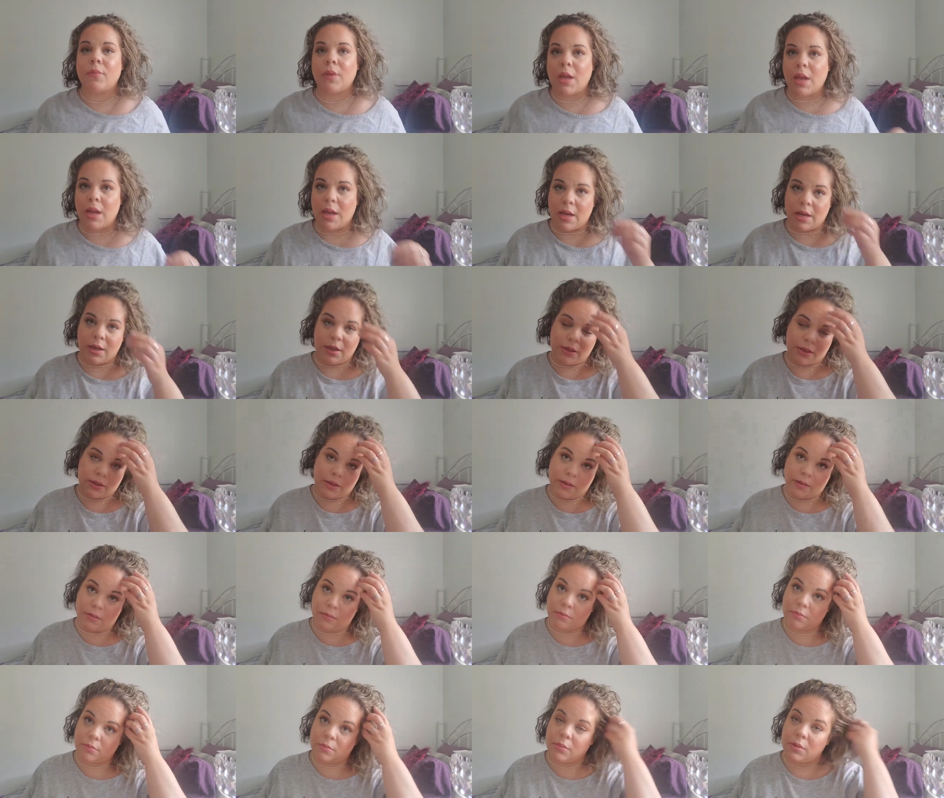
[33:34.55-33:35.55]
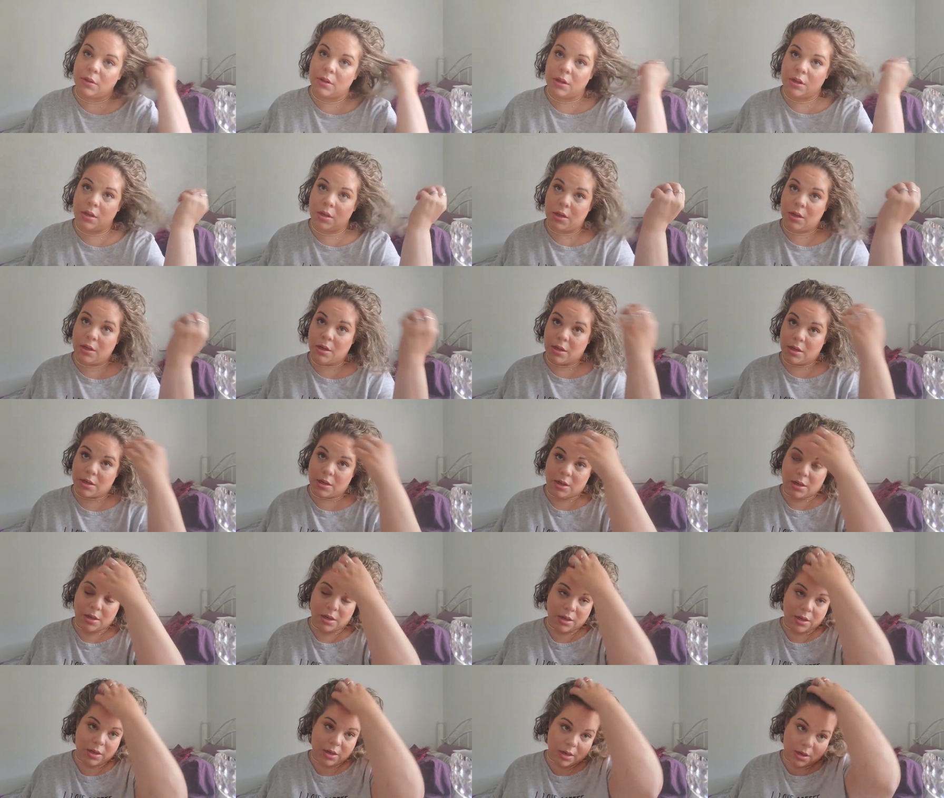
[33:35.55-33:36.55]
and
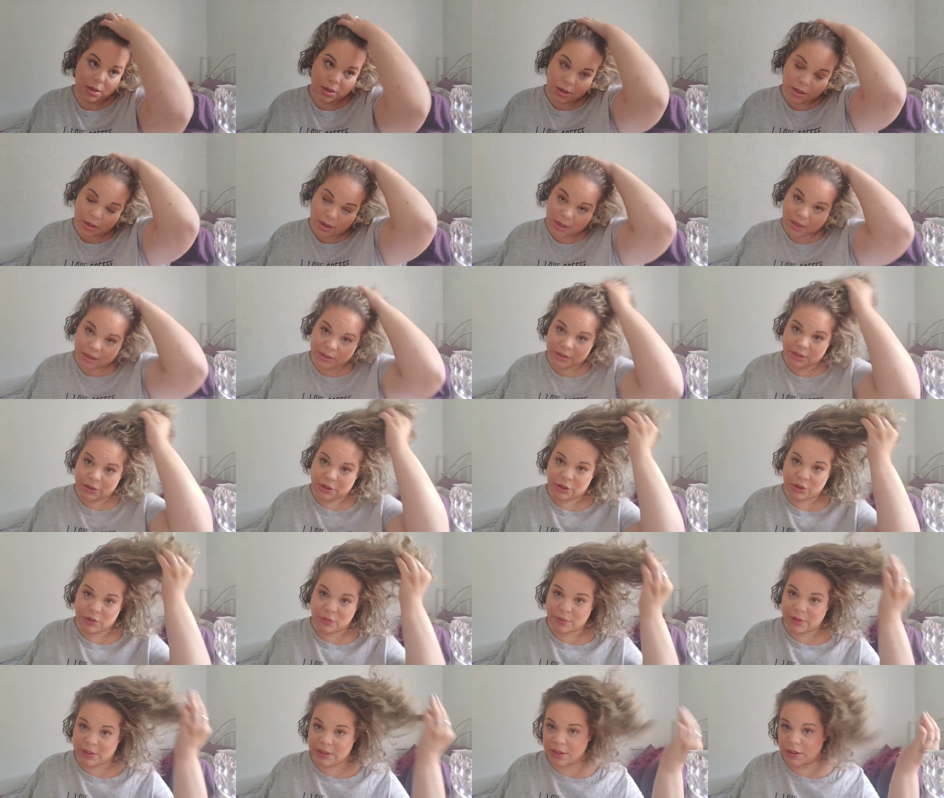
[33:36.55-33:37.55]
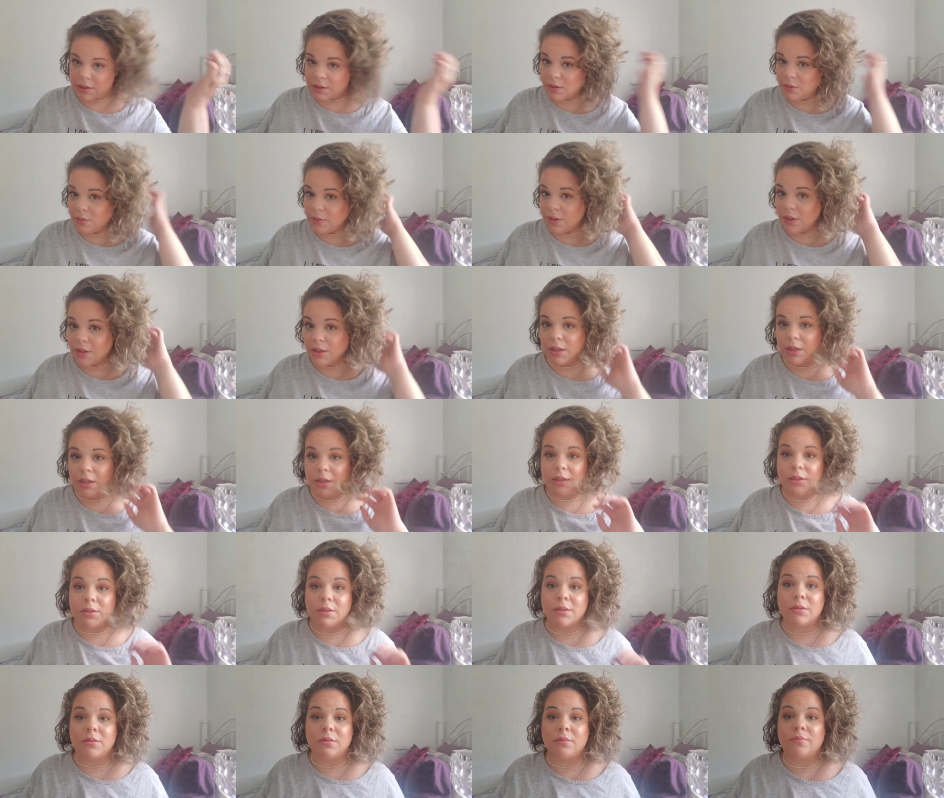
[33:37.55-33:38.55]
I didn't do anything to it,
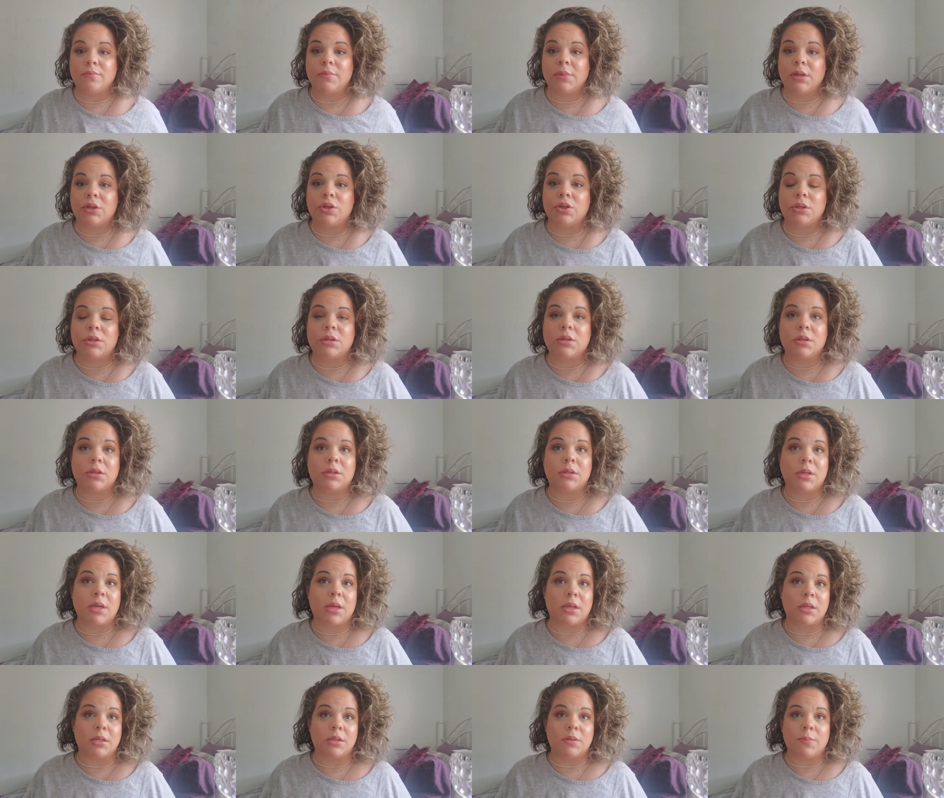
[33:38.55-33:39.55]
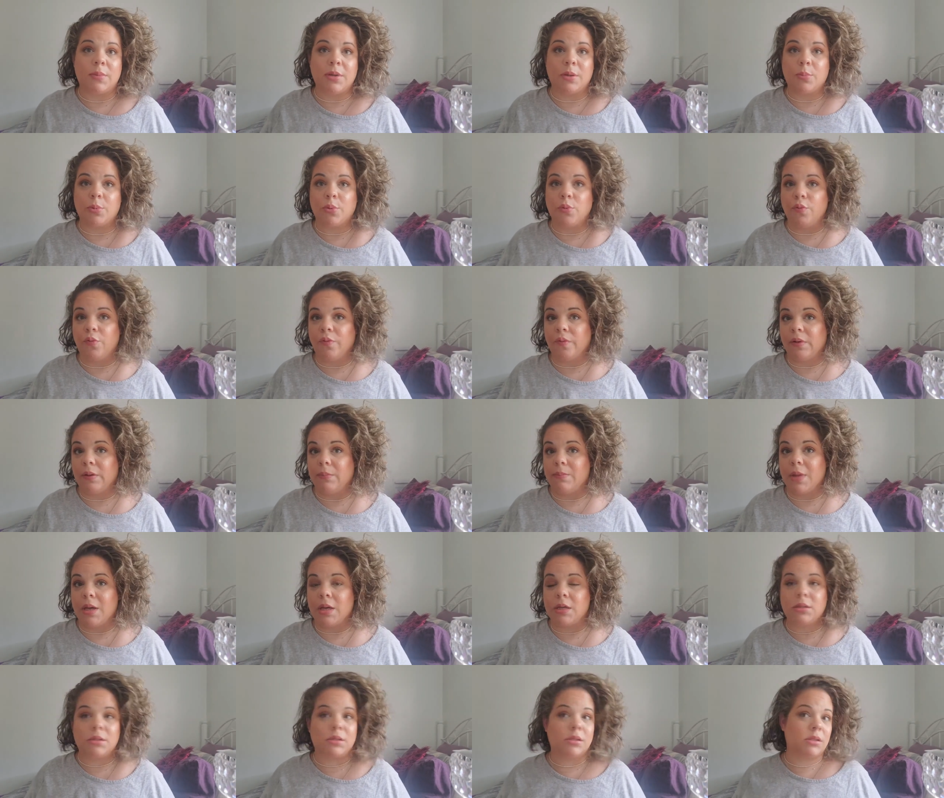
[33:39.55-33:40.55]
and it just looks like this big poofy
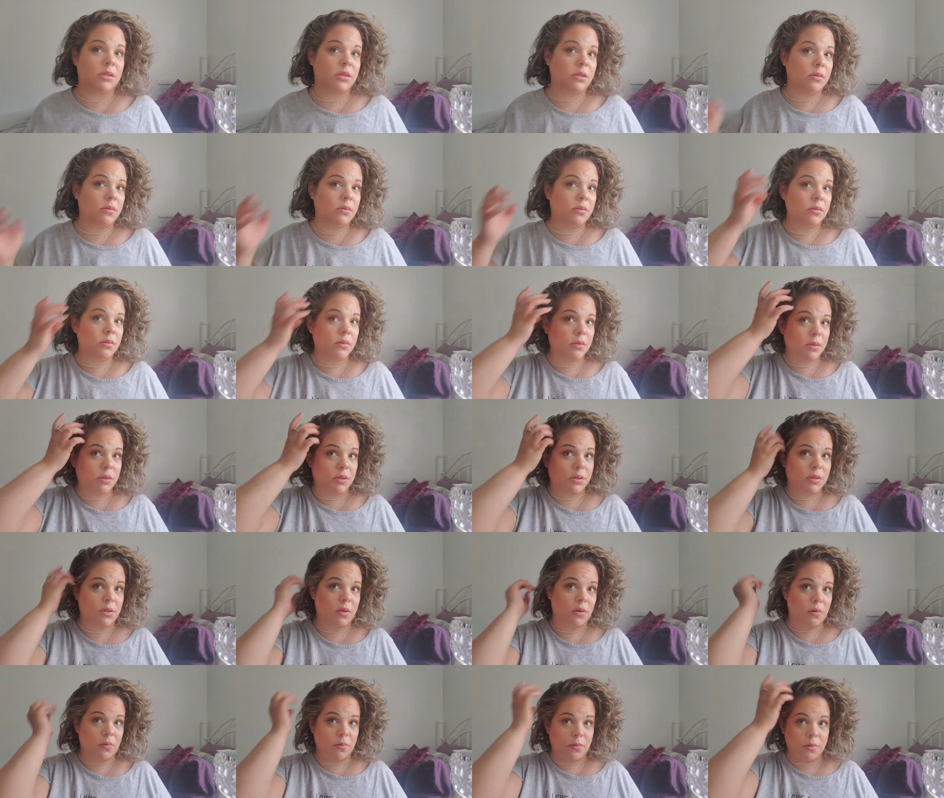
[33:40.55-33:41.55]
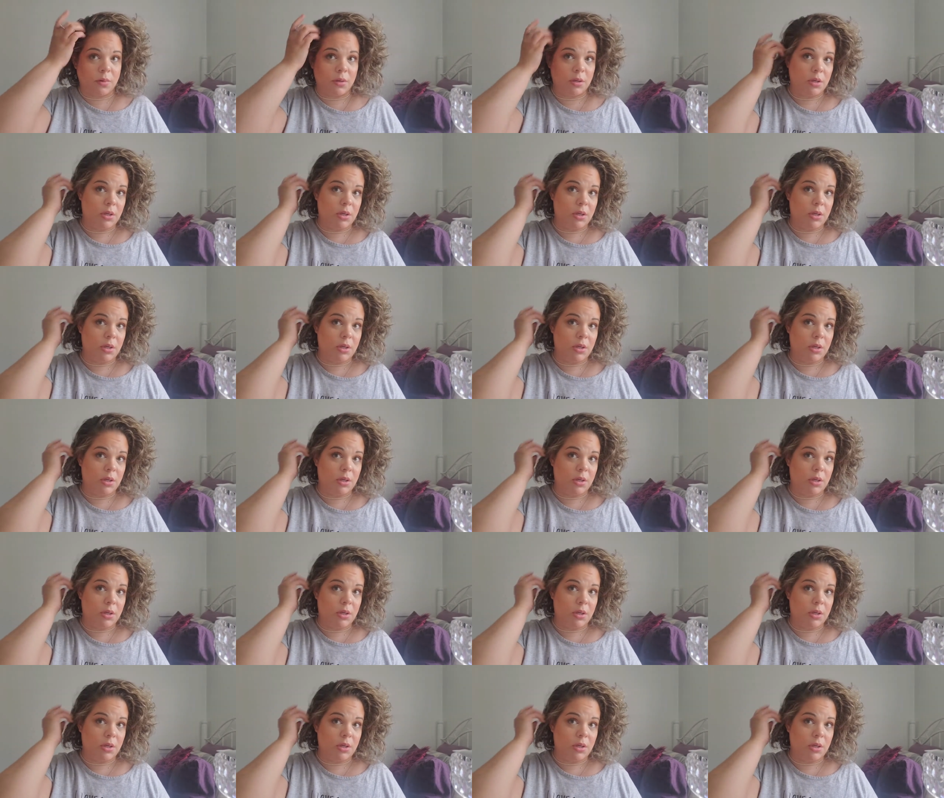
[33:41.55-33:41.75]
mess. So,